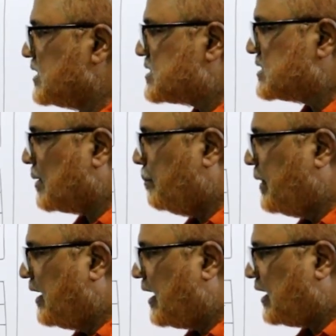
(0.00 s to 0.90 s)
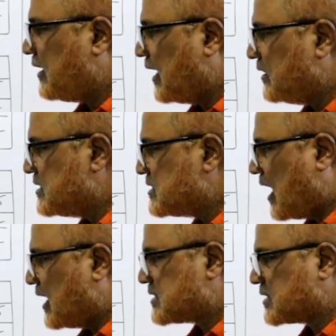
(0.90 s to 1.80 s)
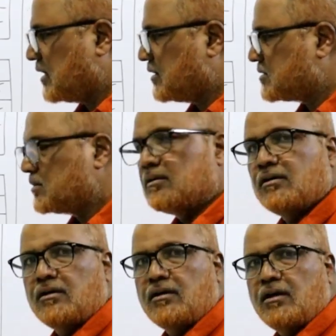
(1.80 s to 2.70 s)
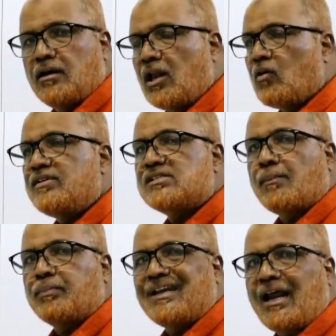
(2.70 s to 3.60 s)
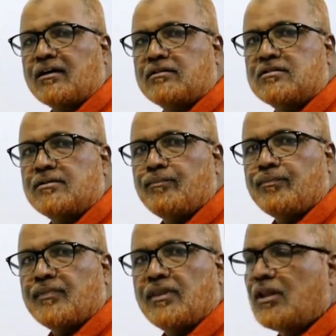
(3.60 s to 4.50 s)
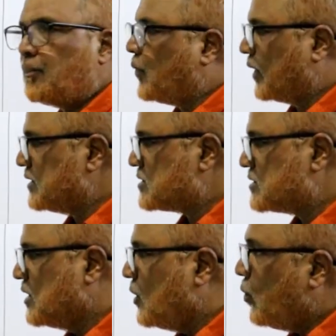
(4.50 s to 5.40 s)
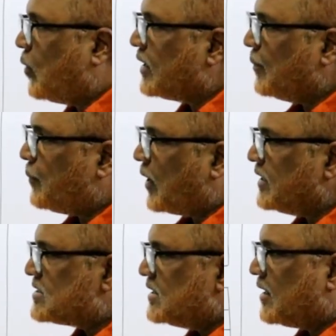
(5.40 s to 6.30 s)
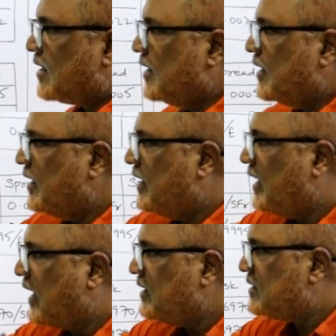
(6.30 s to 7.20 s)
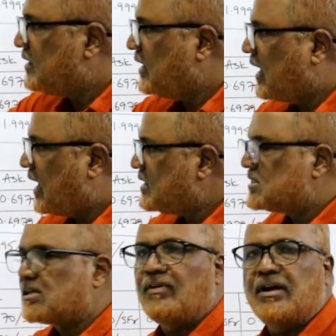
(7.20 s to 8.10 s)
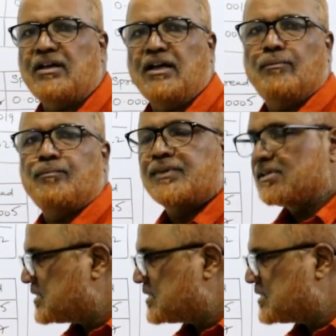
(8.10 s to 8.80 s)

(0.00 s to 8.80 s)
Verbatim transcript: This is the bid rate and this is the ask rate. Now we subtract the points. What are the points here? 19 and 17.